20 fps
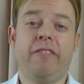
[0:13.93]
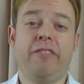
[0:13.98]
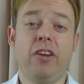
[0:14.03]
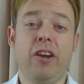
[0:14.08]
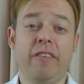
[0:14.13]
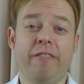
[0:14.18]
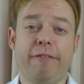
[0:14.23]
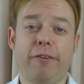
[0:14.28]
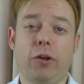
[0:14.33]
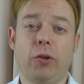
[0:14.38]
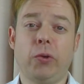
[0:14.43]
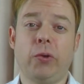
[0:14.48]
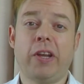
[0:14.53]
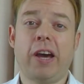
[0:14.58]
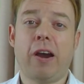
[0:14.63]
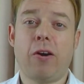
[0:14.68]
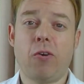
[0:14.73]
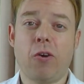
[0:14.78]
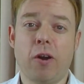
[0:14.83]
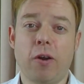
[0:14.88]
If you have followed
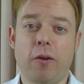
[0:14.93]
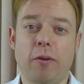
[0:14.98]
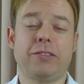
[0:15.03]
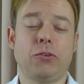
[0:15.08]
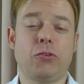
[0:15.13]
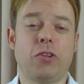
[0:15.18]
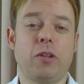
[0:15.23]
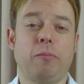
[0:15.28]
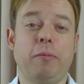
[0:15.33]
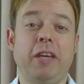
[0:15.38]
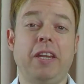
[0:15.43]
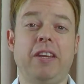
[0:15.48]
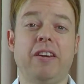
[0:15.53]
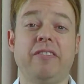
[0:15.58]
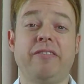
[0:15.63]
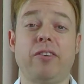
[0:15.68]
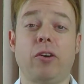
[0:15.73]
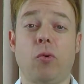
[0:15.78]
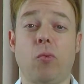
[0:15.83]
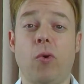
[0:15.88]
our social media
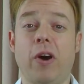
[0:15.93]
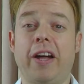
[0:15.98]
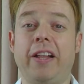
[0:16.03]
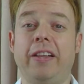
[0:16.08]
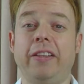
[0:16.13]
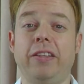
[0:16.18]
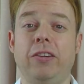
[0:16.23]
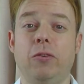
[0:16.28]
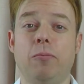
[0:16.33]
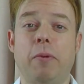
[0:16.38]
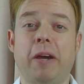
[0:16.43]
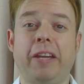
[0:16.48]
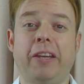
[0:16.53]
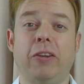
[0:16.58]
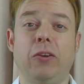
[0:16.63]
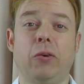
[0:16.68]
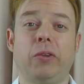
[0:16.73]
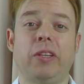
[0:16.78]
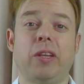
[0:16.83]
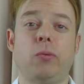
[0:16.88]
for a while, you might
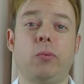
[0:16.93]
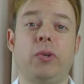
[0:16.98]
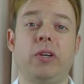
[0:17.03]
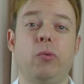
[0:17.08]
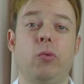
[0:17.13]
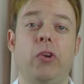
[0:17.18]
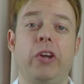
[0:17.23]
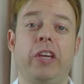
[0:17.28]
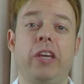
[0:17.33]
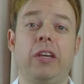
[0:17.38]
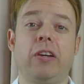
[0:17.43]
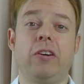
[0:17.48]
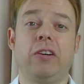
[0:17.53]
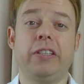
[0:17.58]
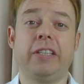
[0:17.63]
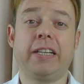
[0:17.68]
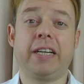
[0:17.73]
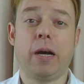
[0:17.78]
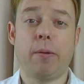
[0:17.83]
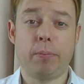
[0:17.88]
know that we're working
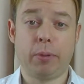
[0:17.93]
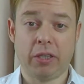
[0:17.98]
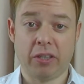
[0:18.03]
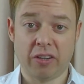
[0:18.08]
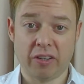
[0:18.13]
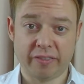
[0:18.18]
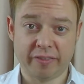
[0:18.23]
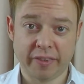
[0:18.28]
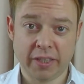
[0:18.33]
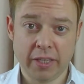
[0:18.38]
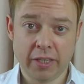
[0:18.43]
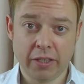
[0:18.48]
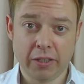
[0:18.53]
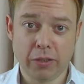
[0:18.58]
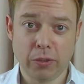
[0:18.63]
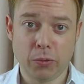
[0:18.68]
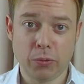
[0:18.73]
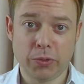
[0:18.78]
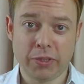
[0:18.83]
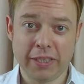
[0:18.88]
on a couple of
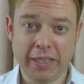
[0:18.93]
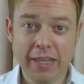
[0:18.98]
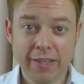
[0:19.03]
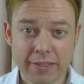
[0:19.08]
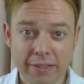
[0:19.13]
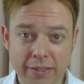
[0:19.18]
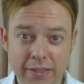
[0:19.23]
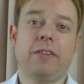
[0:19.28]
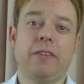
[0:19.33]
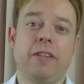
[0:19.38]
new seats.